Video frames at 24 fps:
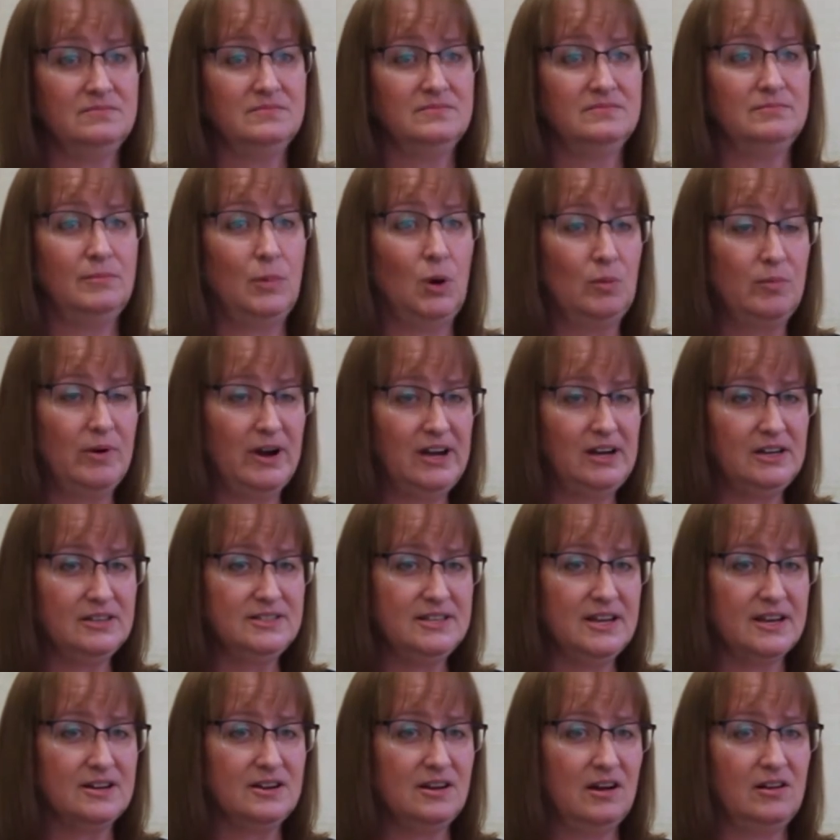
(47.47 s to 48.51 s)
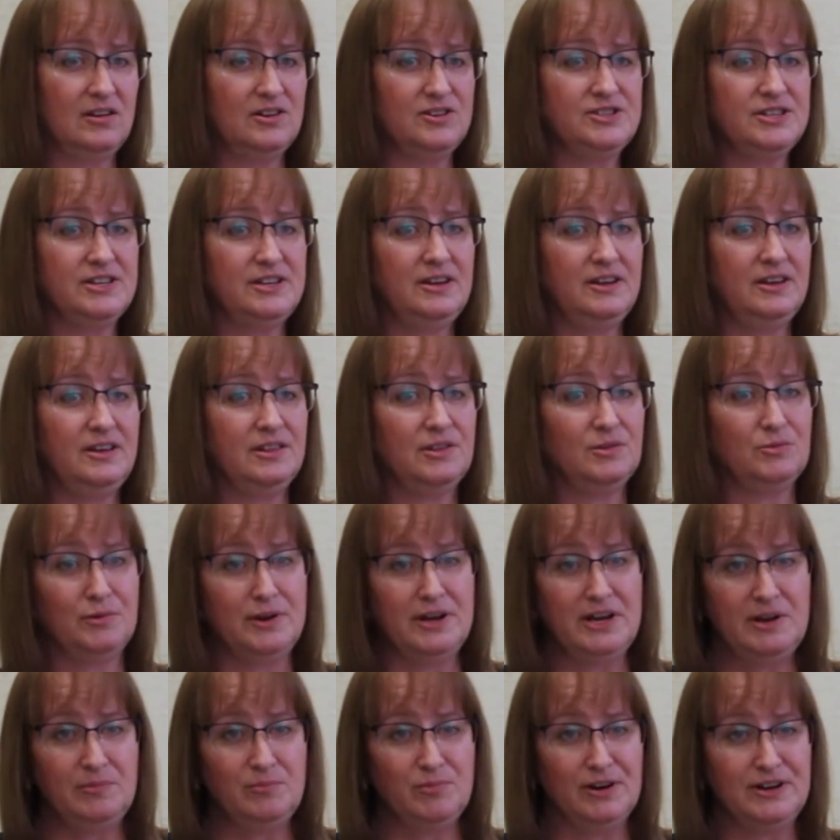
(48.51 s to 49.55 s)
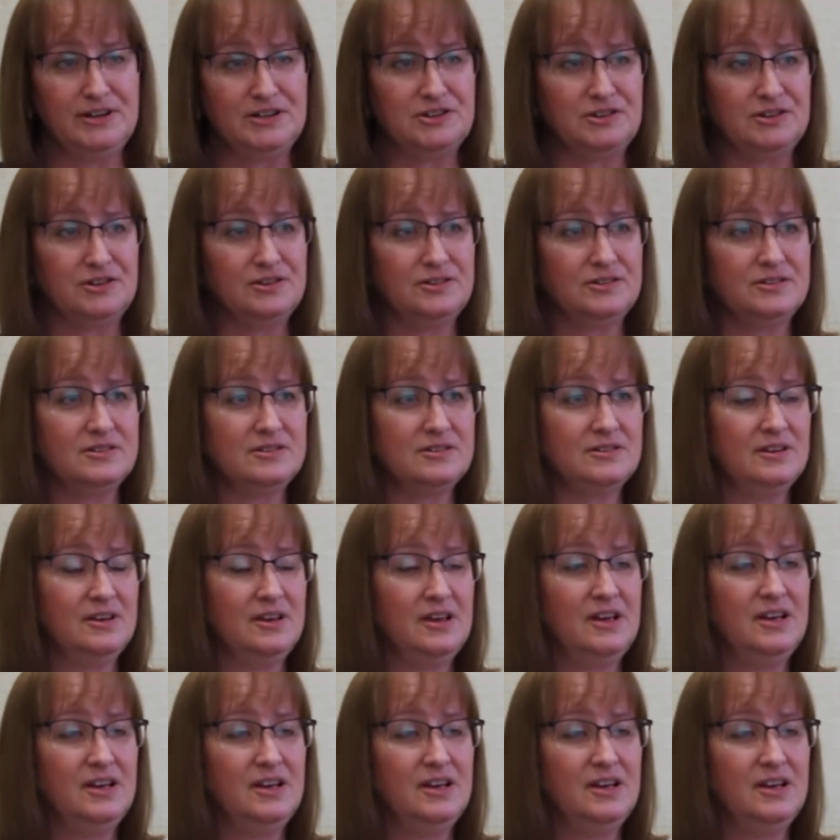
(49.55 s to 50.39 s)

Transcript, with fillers: mobile technology, 3D printers,